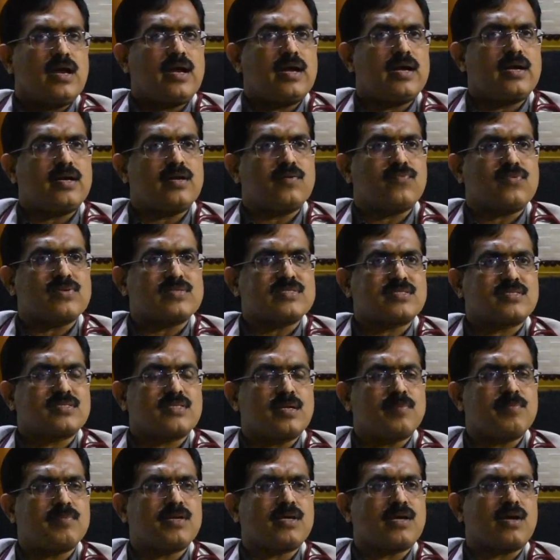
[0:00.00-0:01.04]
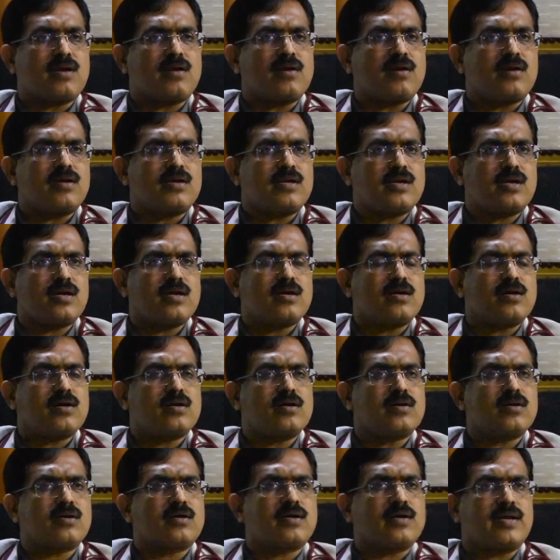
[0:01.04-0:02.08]
And first time in
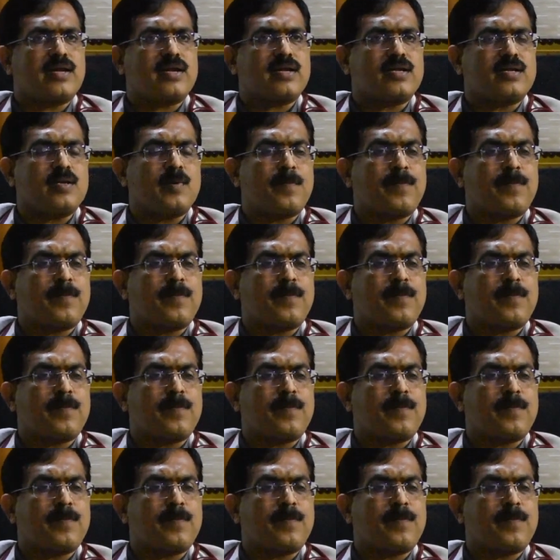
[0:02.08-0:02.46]
Karnataka, correct.